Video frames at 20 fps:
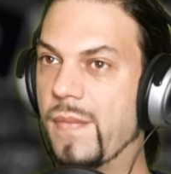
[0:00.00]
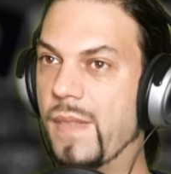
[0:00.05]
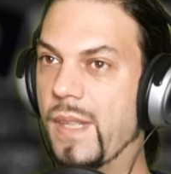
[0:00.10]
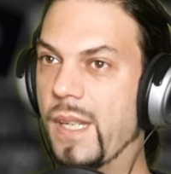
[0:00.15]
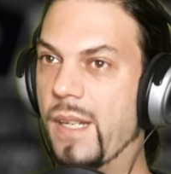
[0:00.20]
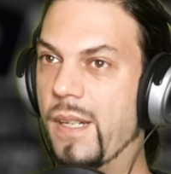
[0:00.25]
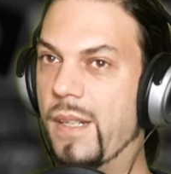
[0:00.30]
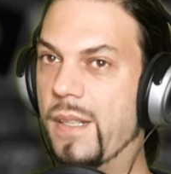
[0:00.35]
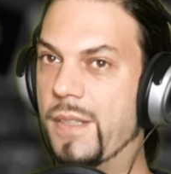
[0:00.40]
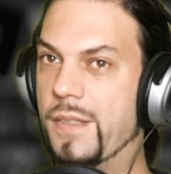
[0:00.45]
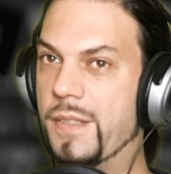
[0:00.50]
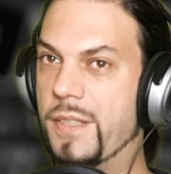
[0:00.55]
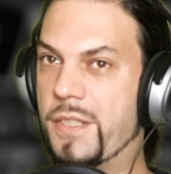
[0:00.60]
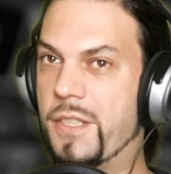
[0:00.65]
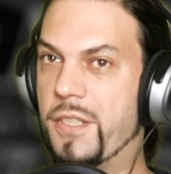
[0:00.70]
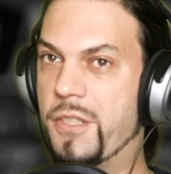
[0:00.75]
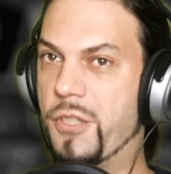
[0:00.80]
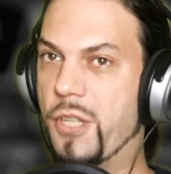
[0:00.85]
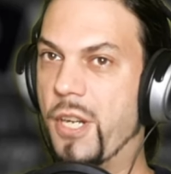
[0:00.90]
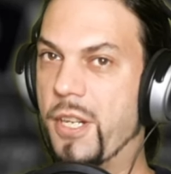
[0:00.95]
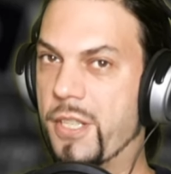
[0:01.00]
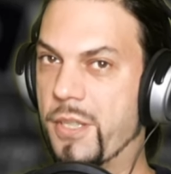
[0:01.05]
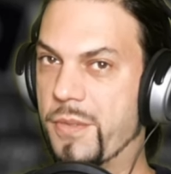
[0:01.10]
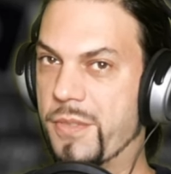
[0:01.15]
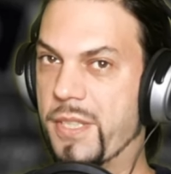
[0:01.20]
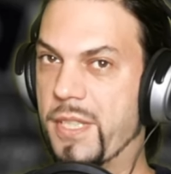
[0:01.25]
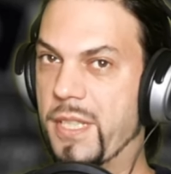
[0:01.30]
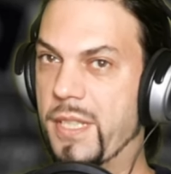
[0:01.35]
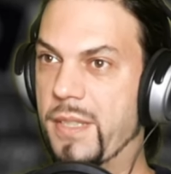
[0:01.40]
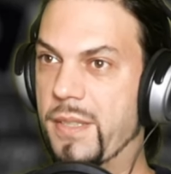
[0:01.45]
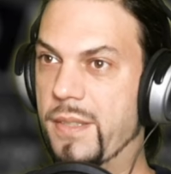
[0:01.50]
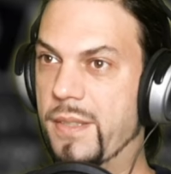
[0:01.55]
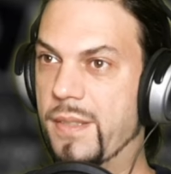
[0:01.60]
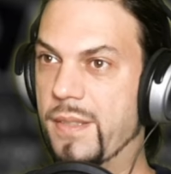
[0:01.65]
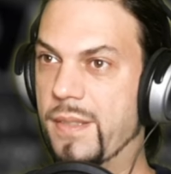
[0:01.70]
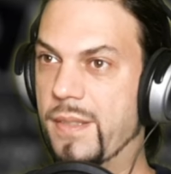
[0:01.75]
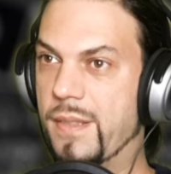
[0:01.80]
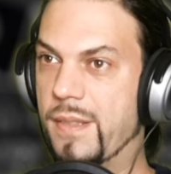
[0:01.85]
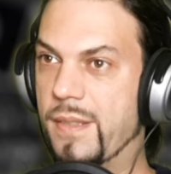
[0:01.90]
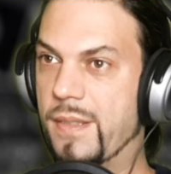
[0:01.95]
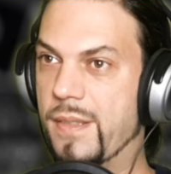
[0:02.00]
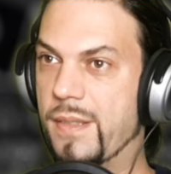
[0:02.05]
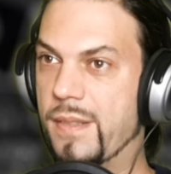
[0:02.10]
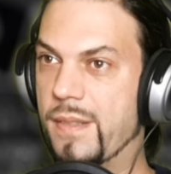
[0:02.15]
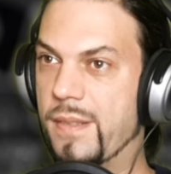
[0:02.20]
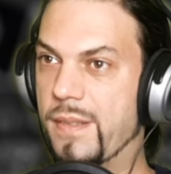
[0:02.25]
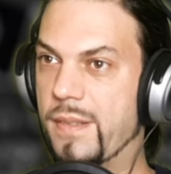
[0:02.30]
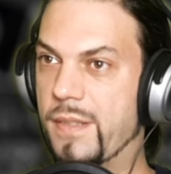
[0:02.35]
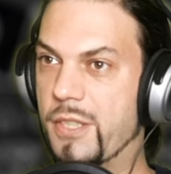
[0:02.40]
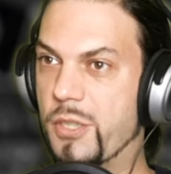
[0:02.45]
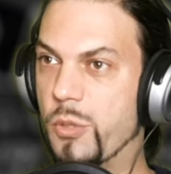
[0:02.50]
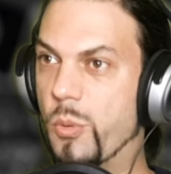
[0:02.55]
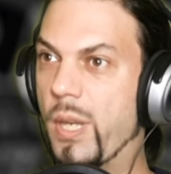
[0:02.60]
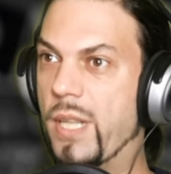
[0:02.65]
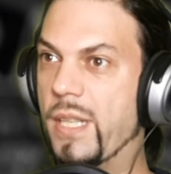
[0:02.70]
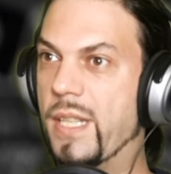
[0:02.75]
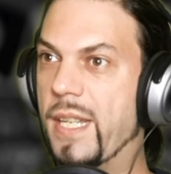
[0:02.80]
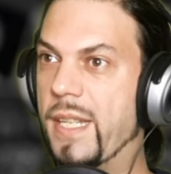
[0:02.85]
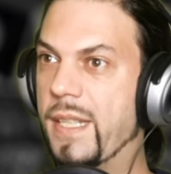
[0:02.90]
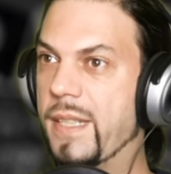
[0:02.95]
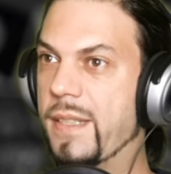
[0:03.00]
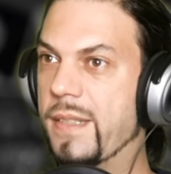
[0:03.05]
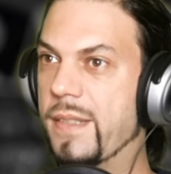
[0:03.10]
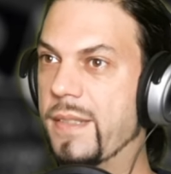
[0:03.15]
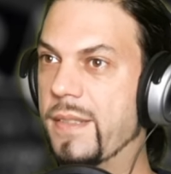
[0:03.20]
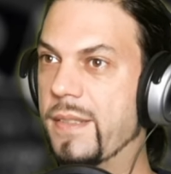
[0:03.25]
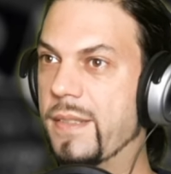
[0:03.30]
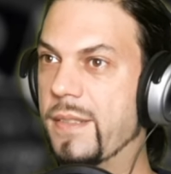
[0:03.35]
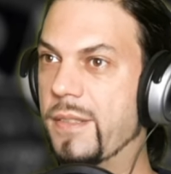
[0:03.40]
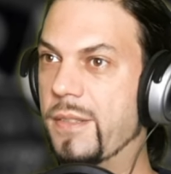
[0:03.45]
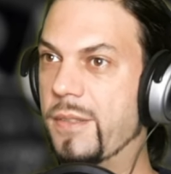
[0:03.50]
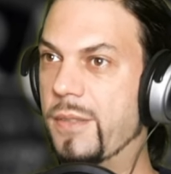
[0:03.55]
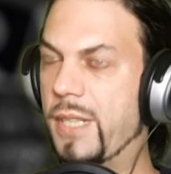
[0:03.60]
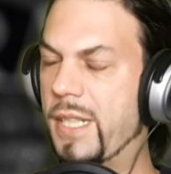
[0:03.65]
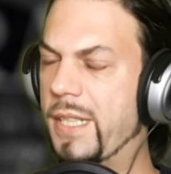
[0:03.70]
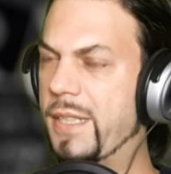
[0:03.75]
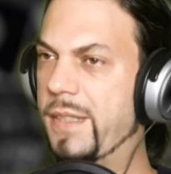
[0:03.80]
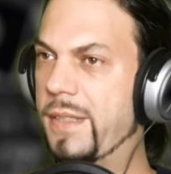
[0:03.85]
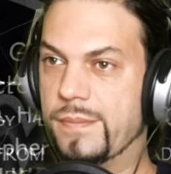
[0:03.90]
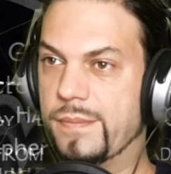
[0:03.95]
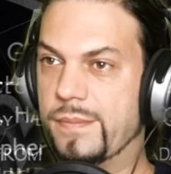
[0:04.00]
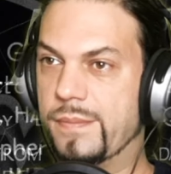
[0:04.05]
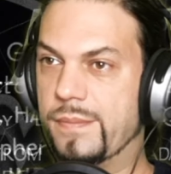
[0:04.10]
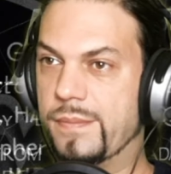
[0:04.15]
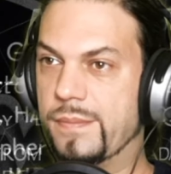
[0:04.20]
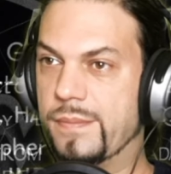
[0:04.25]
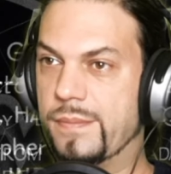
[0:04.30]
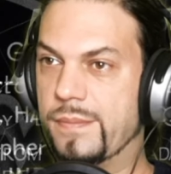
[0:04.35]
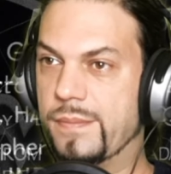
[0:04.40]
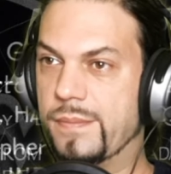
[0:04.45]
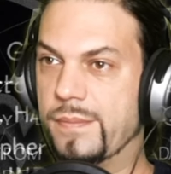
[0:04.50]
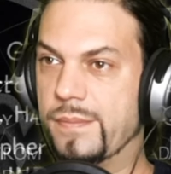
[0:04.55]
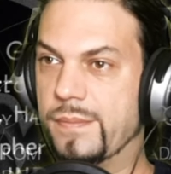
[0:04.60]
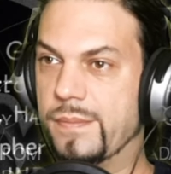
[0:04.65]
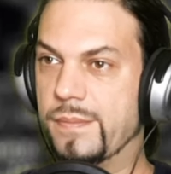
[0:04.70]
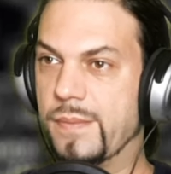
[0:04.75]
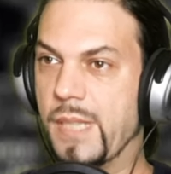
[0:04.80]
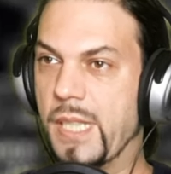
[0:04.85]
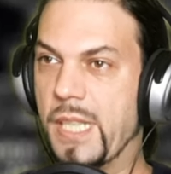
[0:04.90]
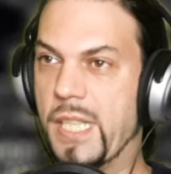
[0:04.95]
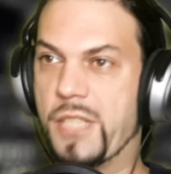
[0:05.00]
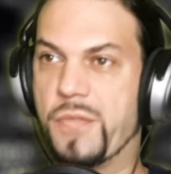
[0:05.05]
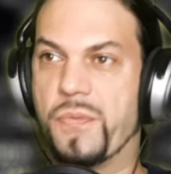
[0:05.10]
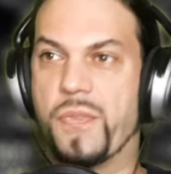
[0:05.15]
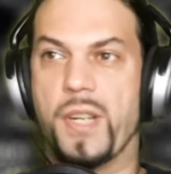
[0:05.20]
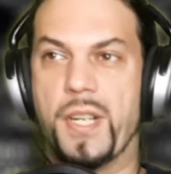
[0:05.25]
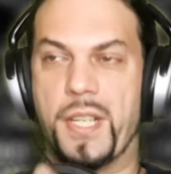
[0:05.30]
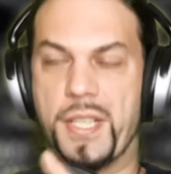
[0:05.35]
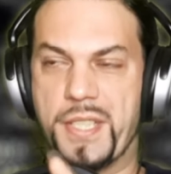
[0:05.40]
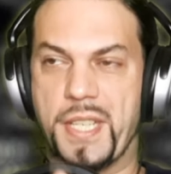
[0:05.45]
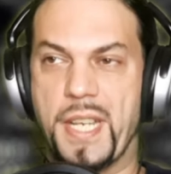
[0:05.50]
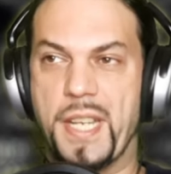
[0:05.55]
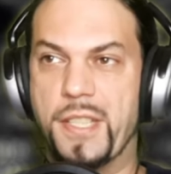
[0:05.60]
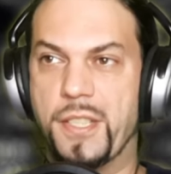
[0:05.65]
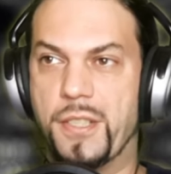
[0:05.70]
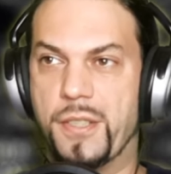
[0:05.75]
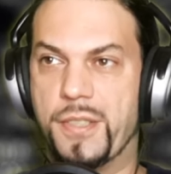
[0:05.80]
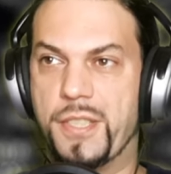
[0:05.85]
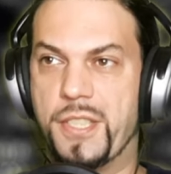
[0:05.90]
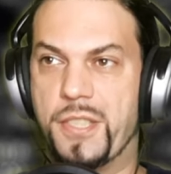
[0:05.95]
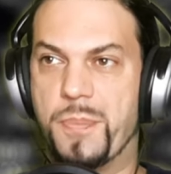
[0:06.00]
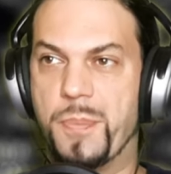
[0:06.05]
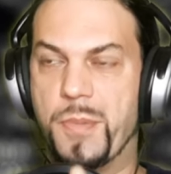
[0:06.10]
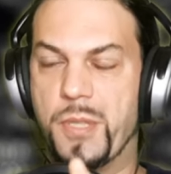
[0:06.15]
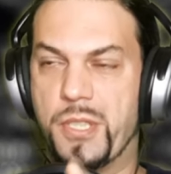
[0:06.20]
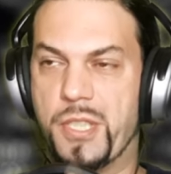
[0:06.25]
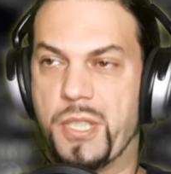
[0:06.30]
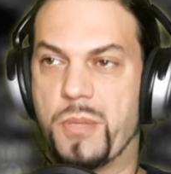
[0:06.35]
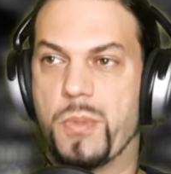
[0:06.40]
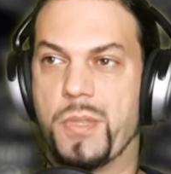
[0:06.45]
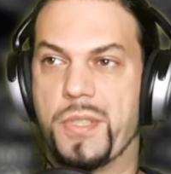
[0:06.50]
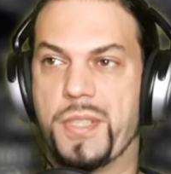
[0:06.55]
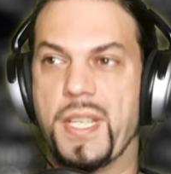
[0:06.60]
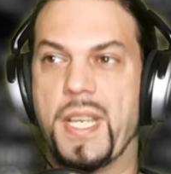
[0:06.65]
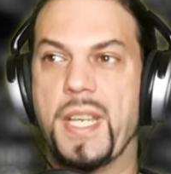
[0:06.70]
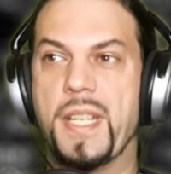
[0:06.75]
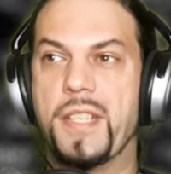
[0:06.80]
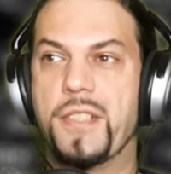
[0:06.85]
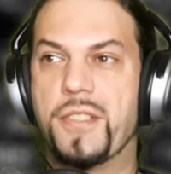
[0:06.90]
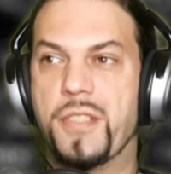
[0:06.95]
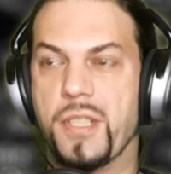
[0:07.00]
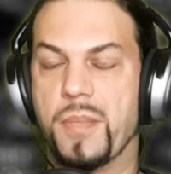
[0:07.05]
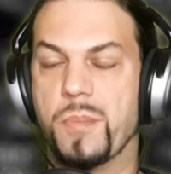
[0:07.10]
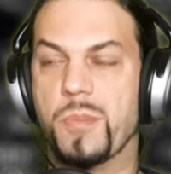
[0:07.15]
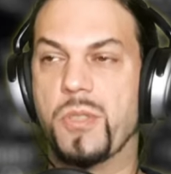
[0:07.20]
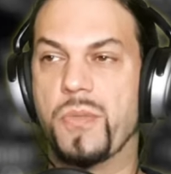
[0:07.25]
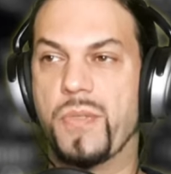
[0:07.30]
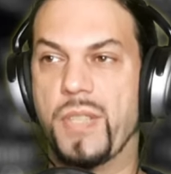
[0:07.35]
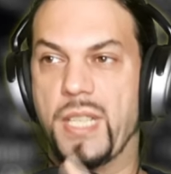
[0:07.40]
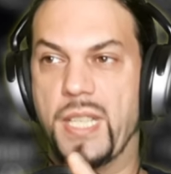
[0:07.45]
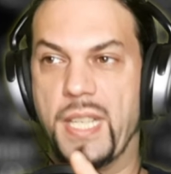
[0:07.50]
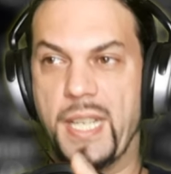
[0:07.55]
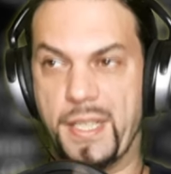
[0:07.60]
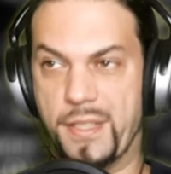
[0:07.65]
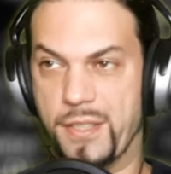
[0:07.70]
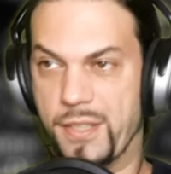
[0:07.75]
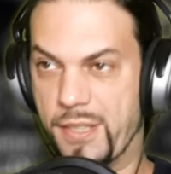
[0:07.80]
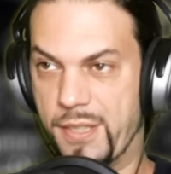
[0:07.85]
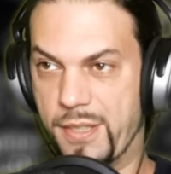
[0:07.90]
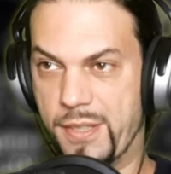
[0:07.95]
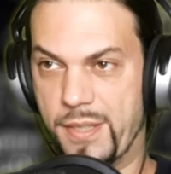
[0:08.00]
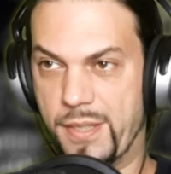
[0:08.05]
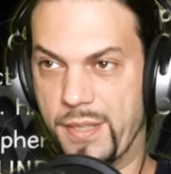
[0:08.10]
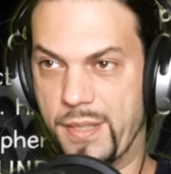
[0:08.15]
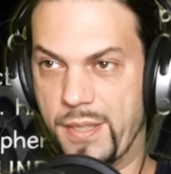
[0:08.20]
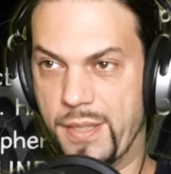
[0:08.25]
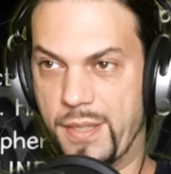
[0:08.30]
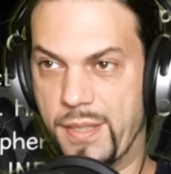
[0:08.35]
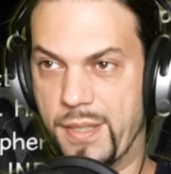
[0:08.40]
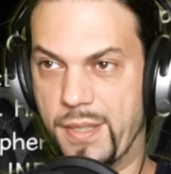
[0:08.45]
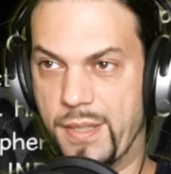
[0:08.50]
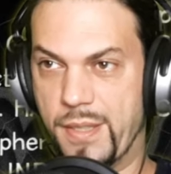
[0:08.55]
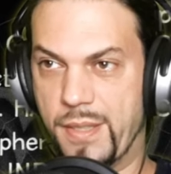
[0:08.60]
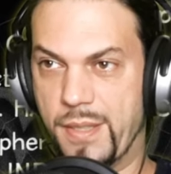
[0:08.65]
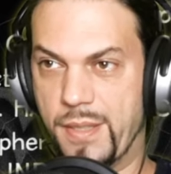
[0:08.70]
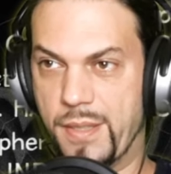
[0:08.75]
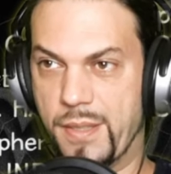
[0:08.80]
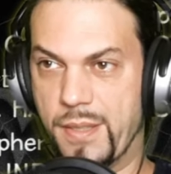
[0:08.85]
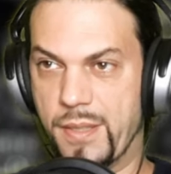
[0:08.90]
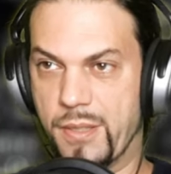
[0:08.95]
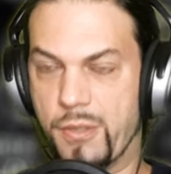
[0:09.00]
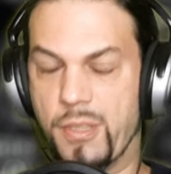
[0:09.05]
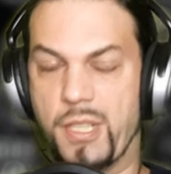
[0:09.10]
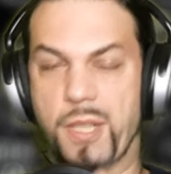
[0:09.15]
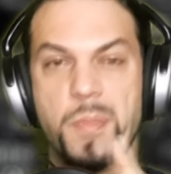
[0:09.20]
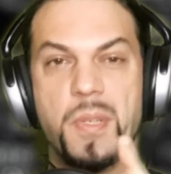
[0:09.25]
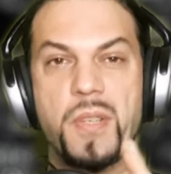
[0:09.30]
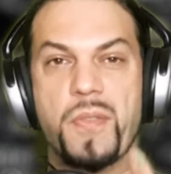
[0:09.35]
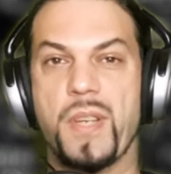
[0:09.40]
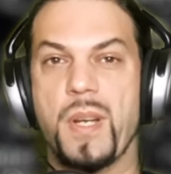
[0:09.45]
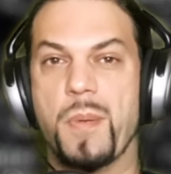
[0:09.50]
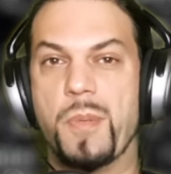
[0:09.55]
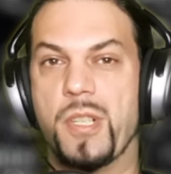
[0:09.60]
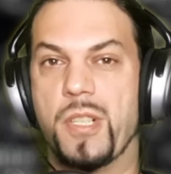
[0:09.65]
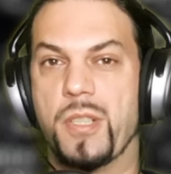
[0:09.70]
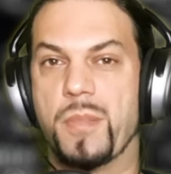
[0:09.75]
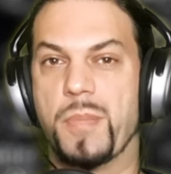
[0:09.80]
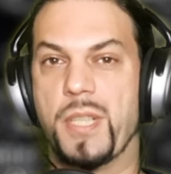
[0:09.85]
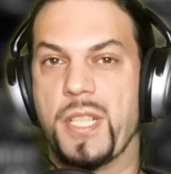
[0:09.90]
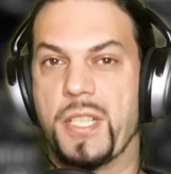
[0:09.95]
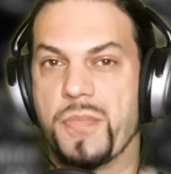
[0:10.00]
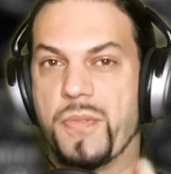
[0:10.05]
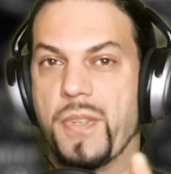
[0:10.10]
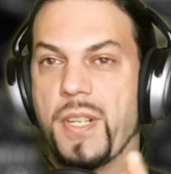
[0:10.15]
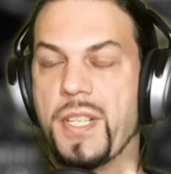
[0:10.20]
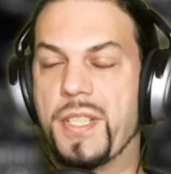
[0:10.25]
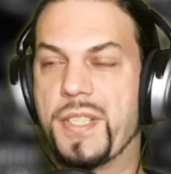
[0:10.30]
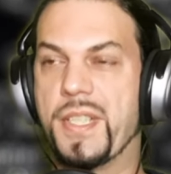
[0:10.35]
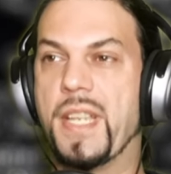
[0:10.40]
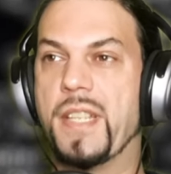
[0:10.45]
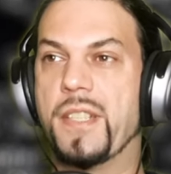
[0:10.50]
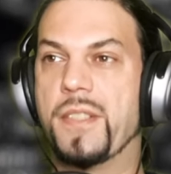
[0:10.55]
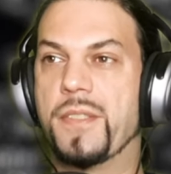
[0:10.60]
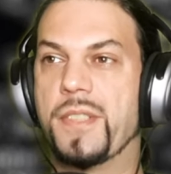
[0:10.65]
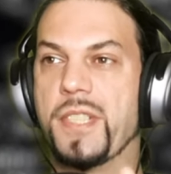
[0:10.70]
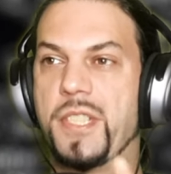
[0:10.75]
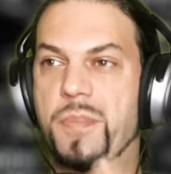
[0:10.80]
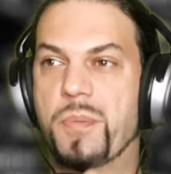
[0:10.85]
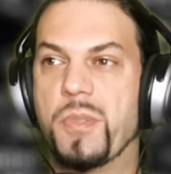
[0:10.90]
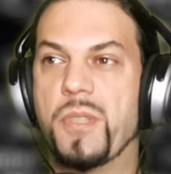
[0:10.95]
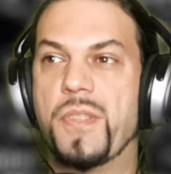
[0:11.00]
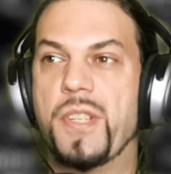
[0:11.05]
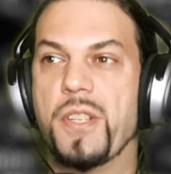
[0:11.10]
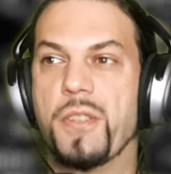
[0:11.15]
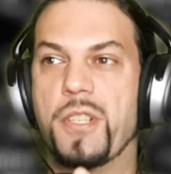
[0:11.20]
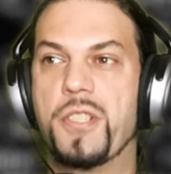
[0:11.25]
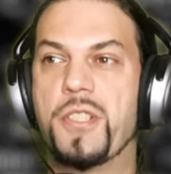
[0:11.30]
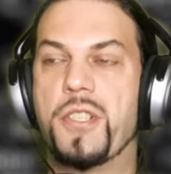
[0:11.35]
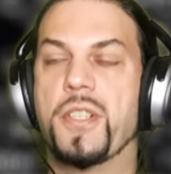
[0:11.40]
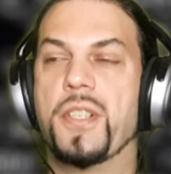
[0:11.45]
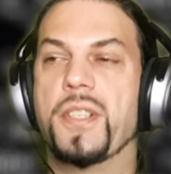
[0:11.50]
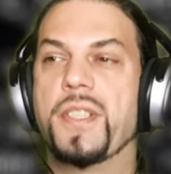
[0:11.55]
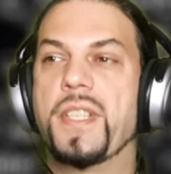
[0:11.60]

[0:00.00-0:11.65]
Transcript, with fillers: Uh, this is Tchaikovsky, uh, Swan Lake, right? As far as I know, this music was added to the movie later. Correct me if I'm wrong, but as far as I know, this movie originally